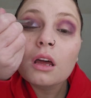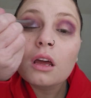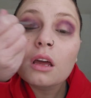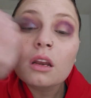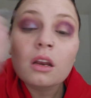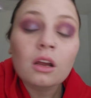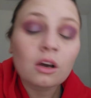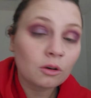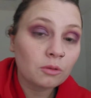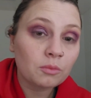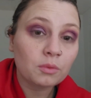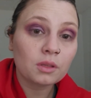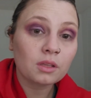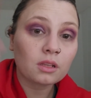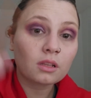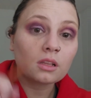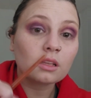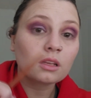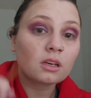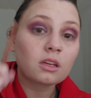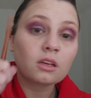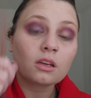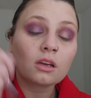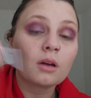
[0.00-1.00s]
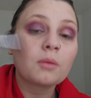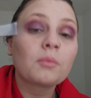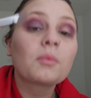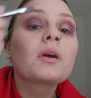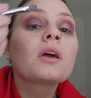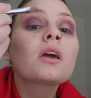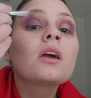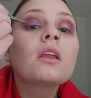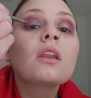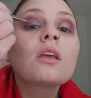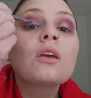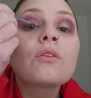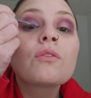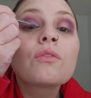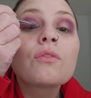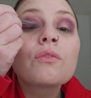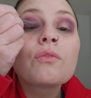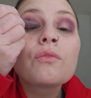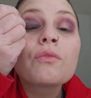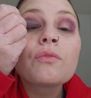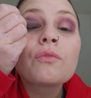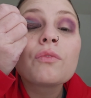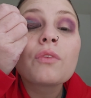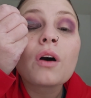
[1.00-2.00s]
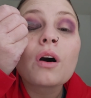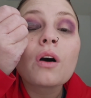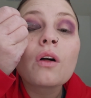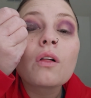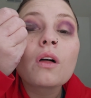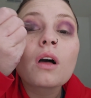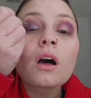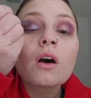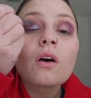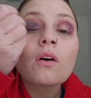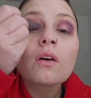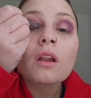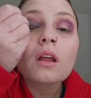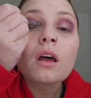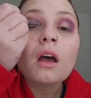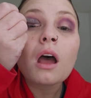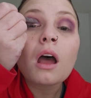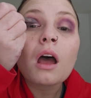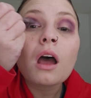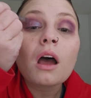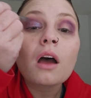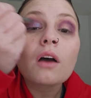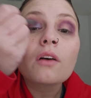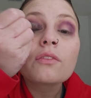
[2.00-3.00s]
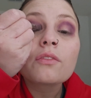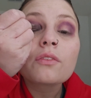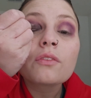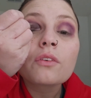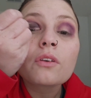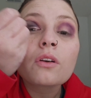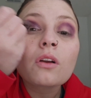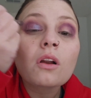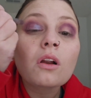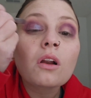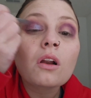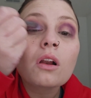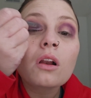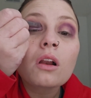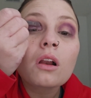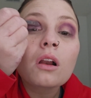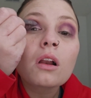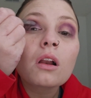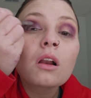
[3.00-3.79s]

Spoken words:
and I'll be cleaning up any fallout after.